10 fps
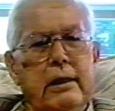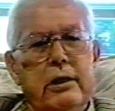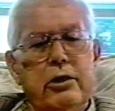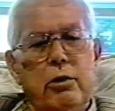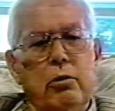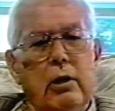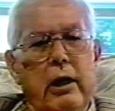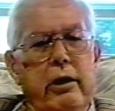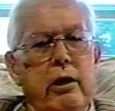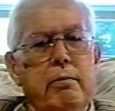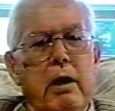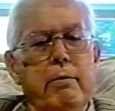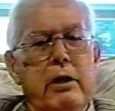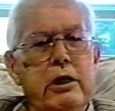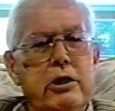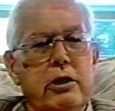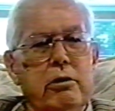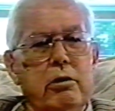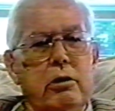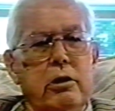So I did my best to
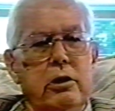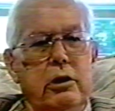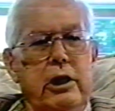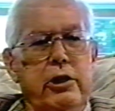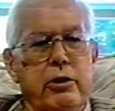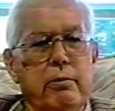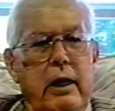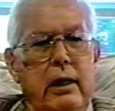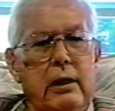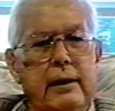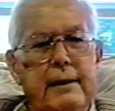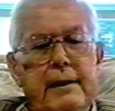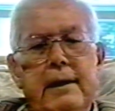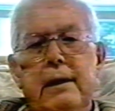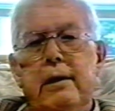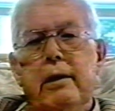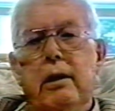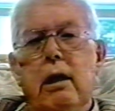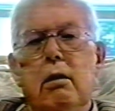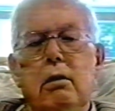teach them that.
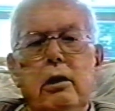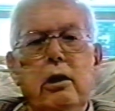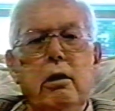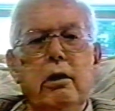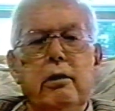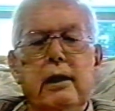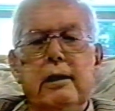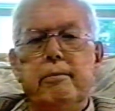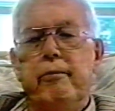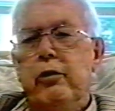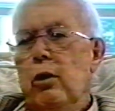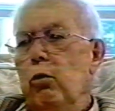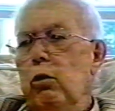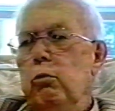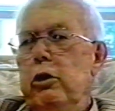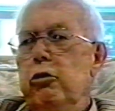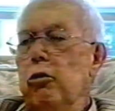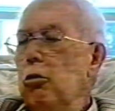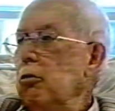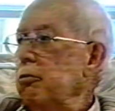Now, another thing, when we
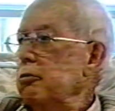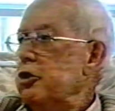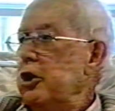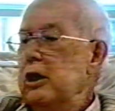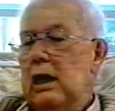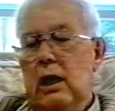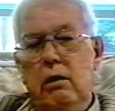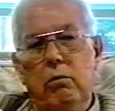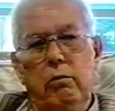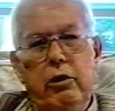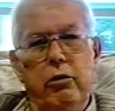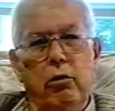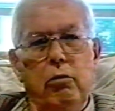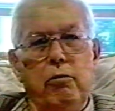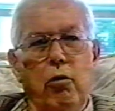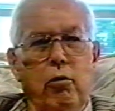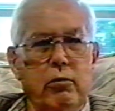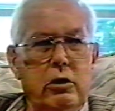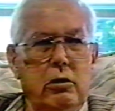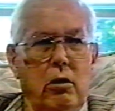drove, she and I, when we drove over
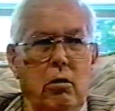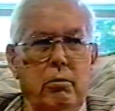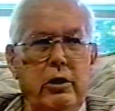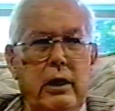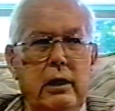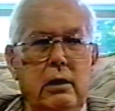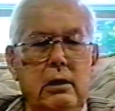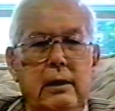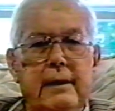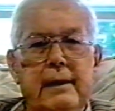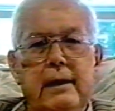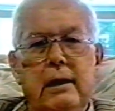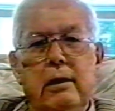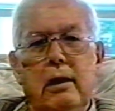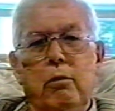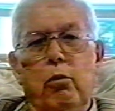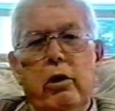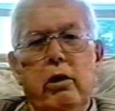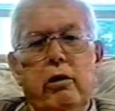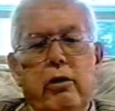to Auburndale, one
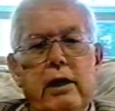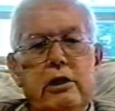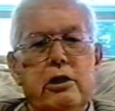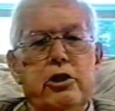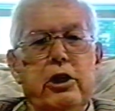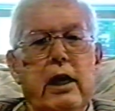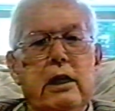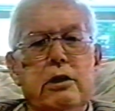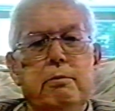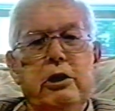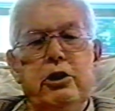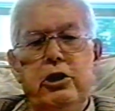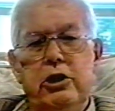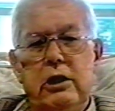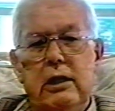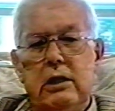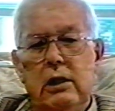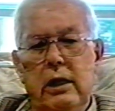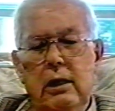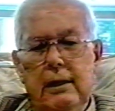of the things that she asked me, she says, honey,